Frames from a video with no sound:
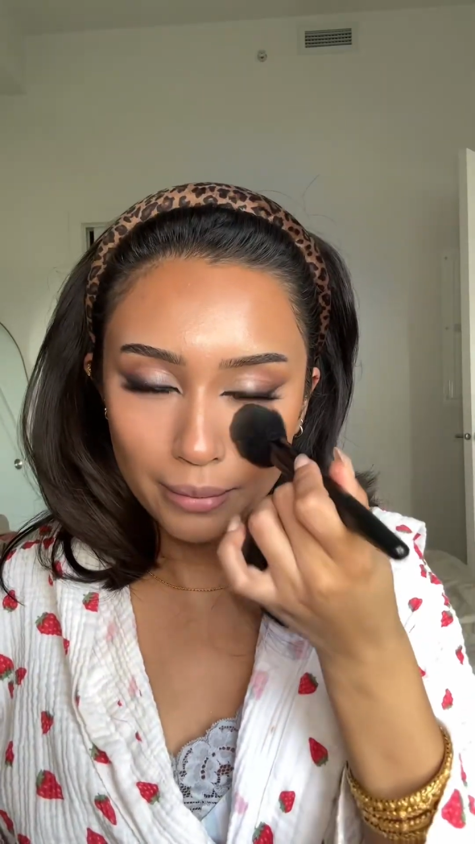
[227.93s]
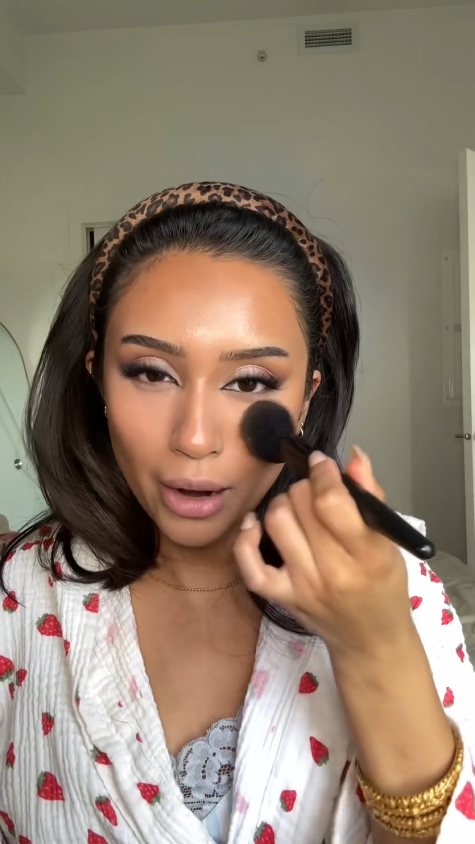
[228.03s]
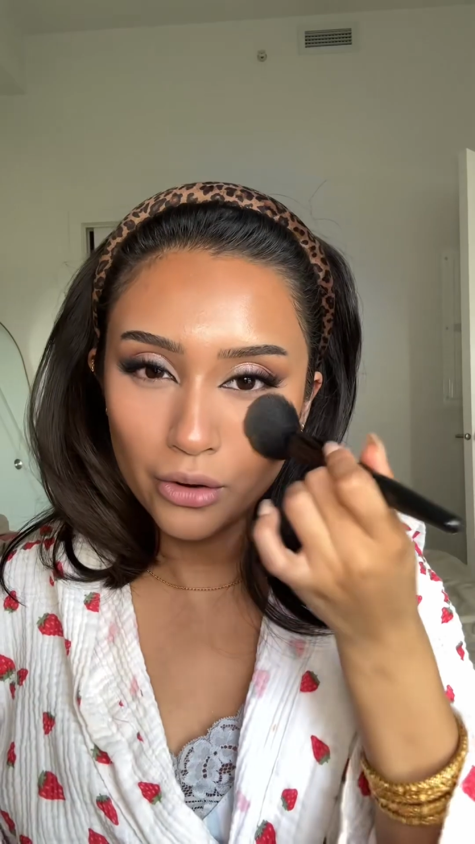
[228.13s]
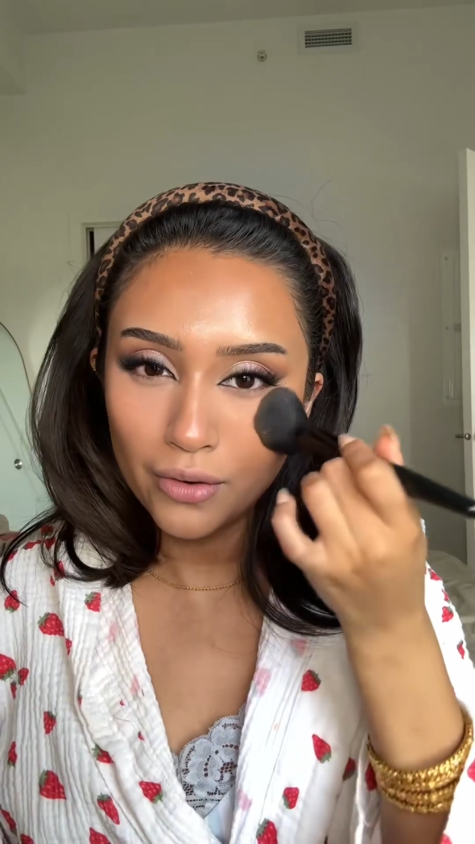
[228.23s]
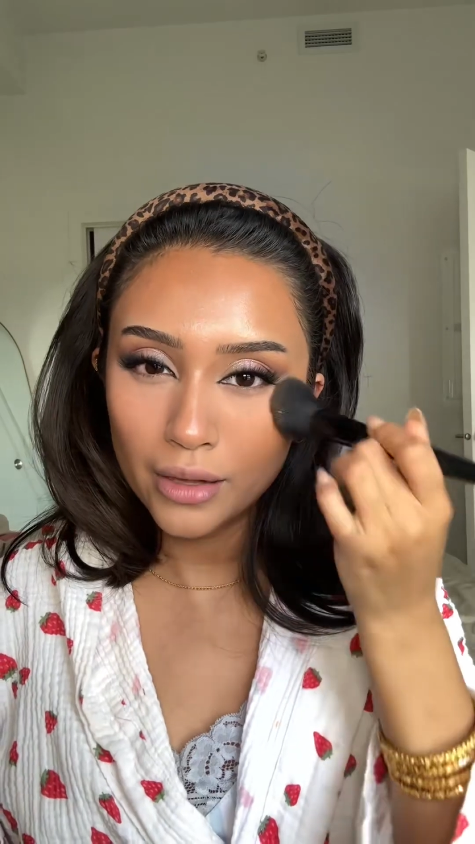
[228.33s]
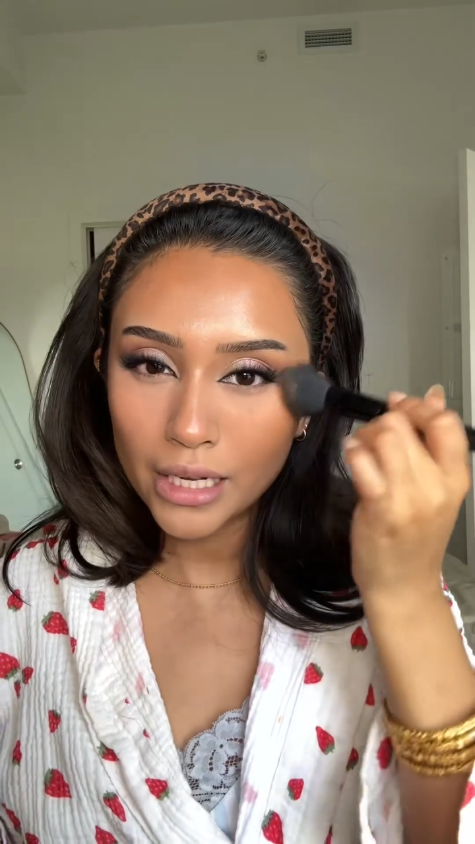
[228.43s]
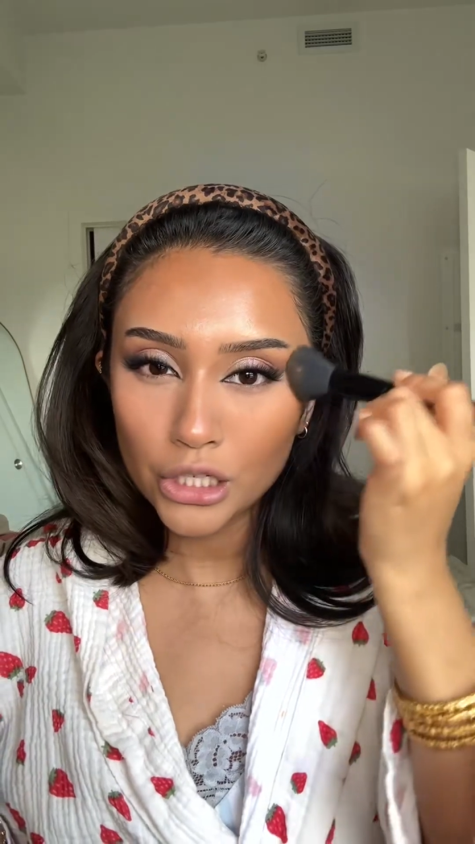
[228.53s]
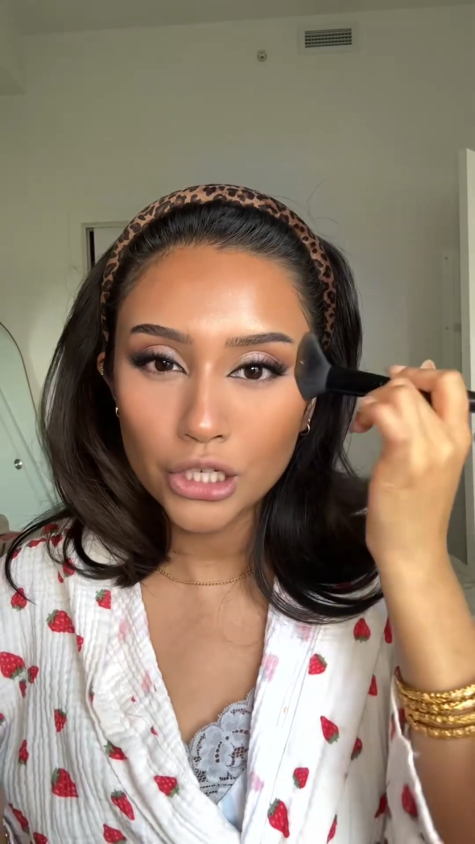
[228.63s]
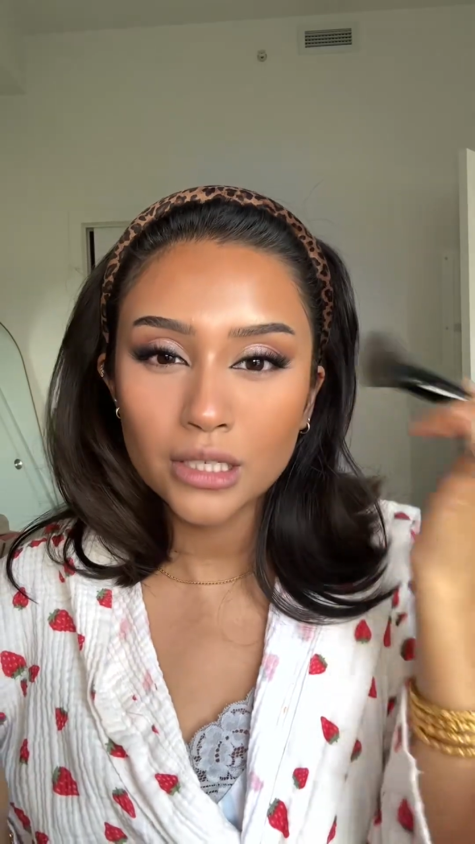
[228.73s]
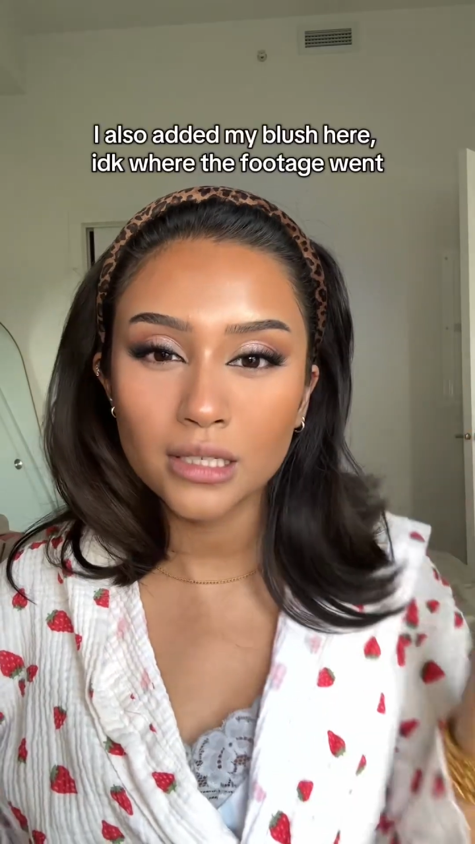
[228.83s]
like powder
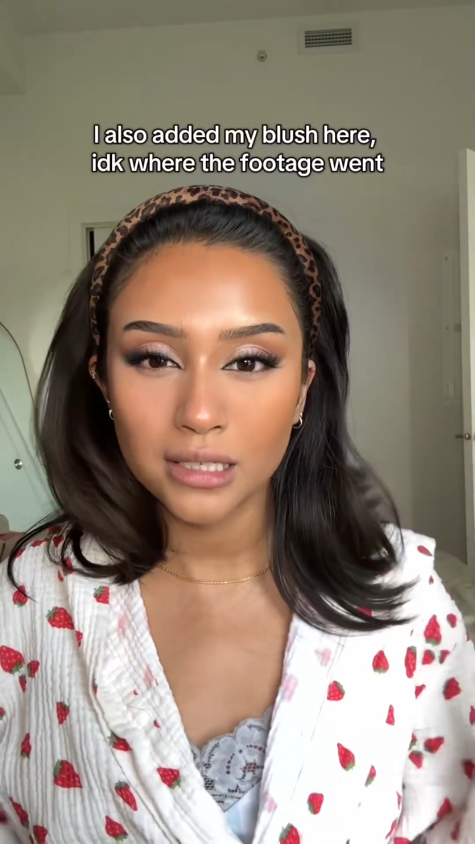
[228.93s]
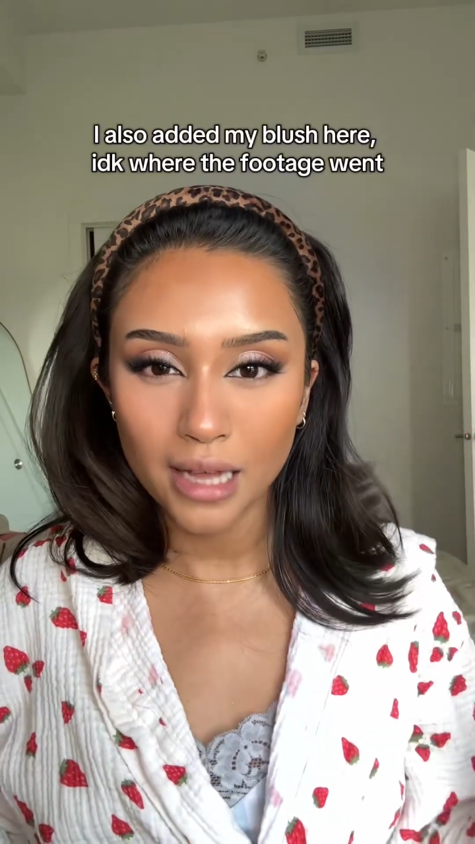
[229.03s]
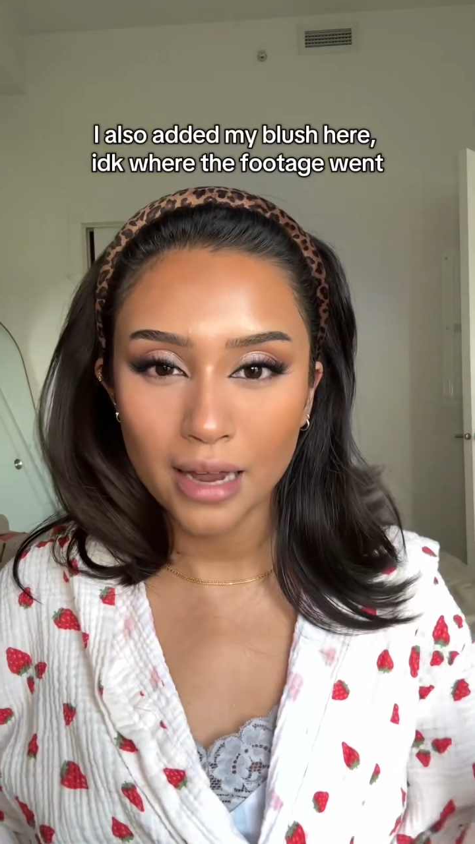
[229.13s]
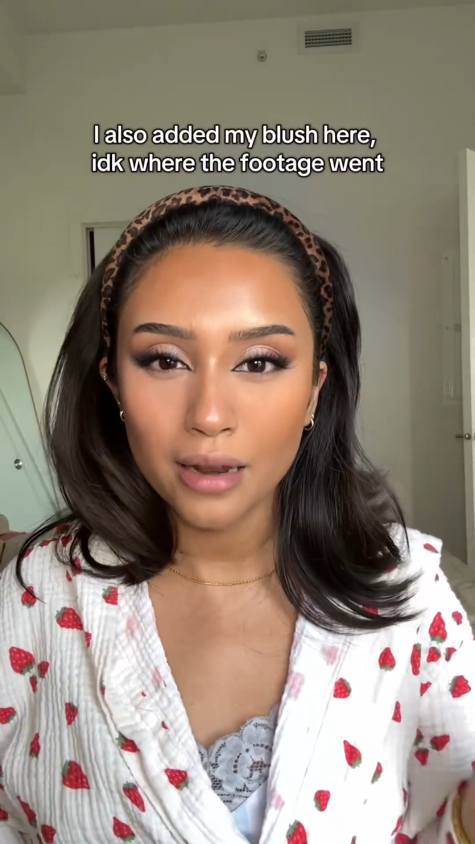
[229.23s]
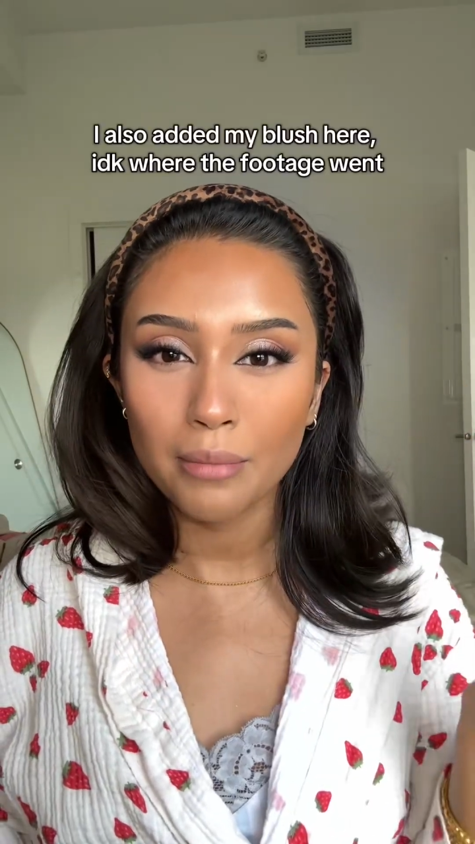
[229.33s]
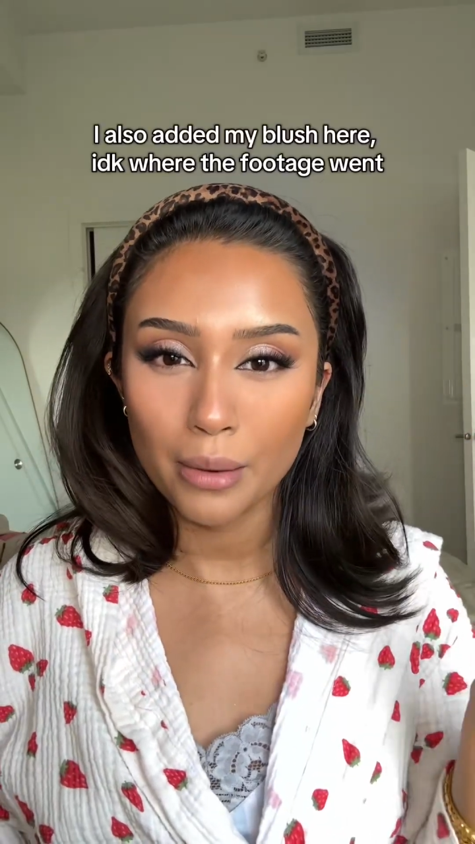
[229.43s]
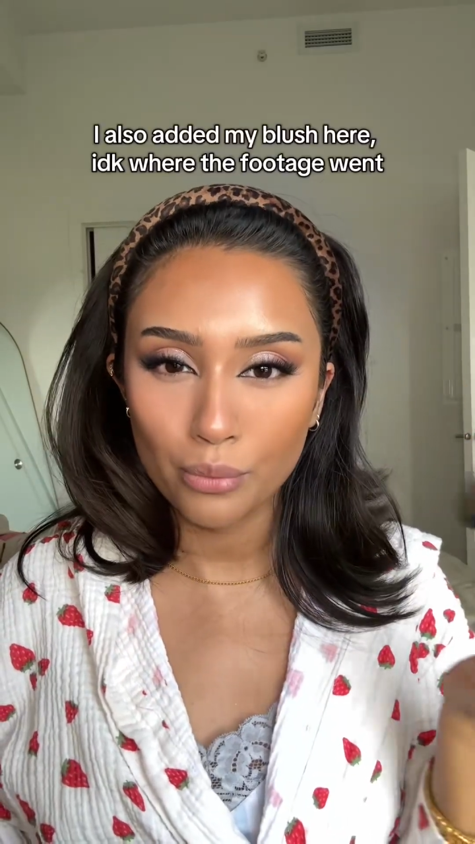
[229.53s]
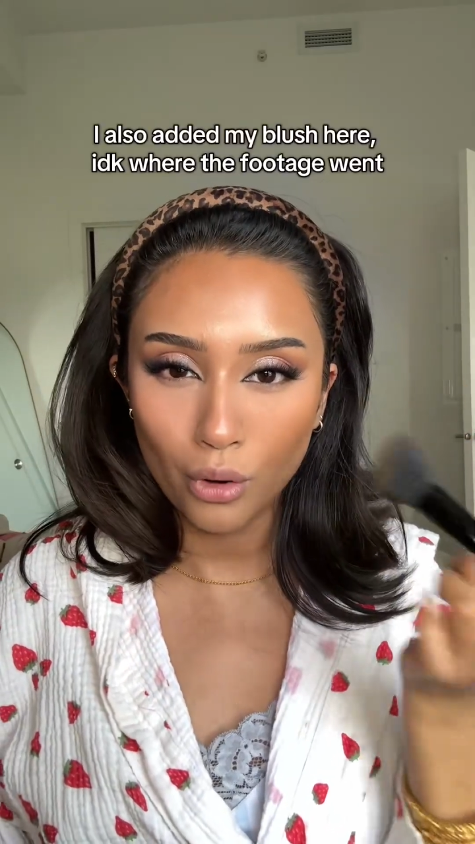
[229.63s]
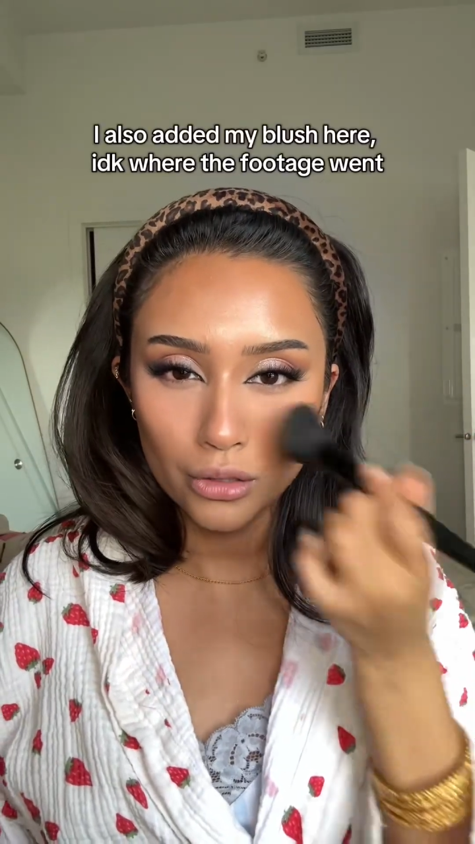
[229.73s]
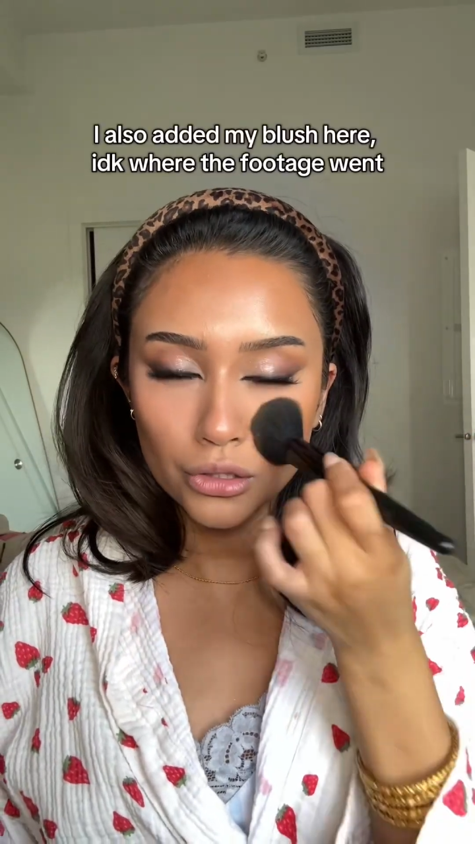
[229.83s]
foundation, to set my
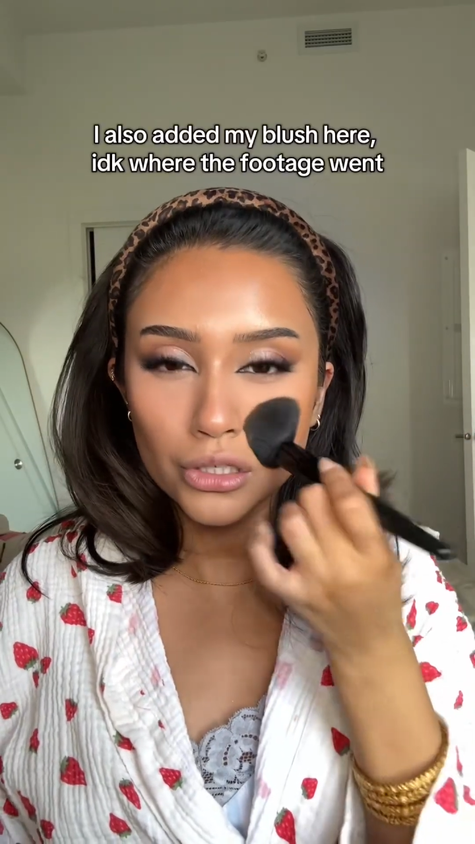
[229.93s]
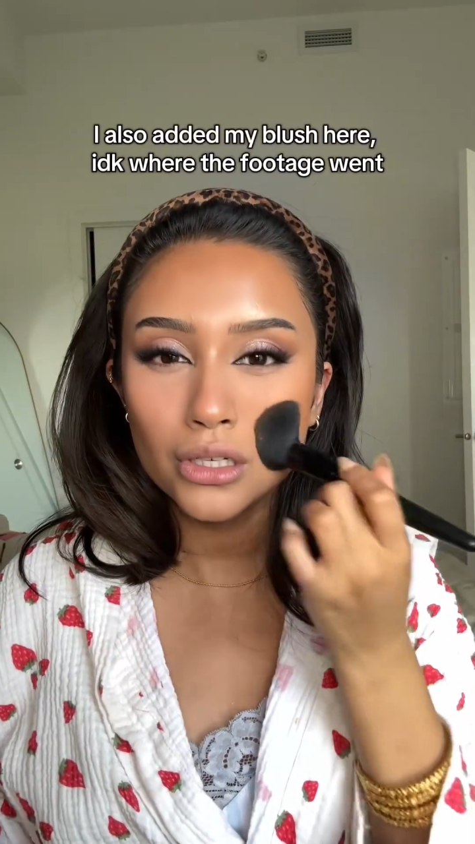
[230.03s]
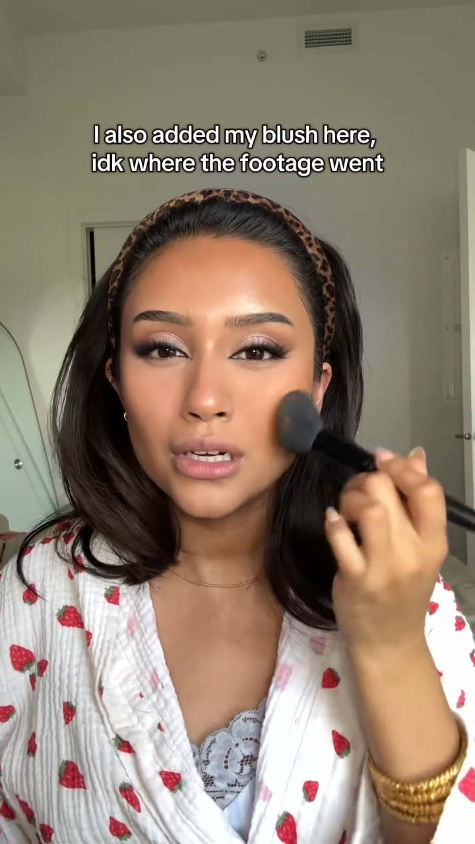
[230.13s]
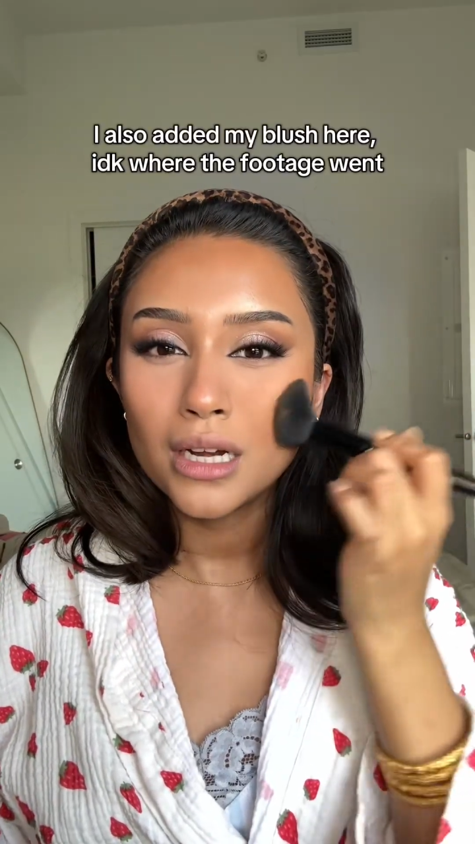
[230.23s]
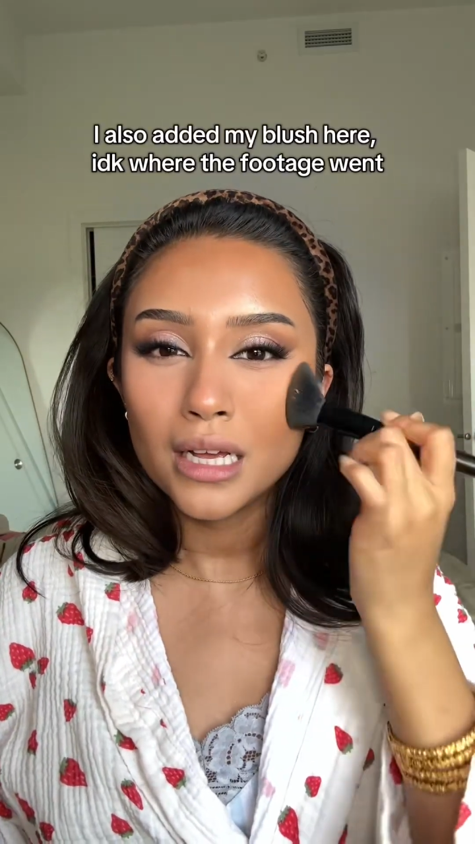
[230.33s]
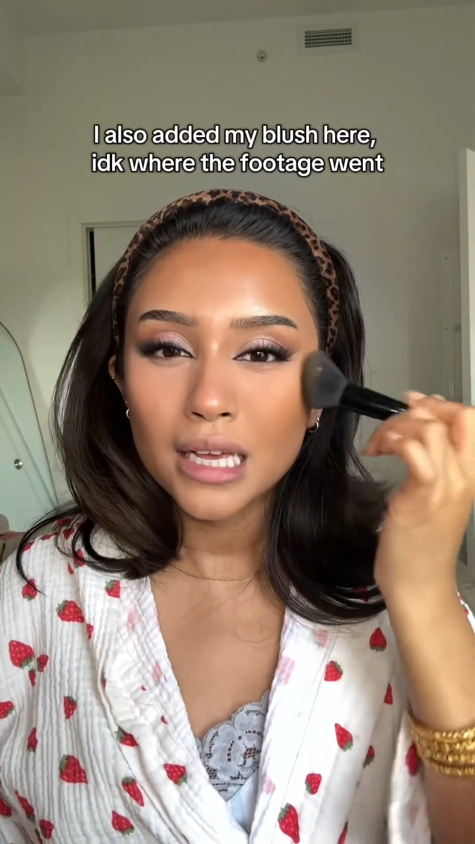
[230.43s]
bronzer.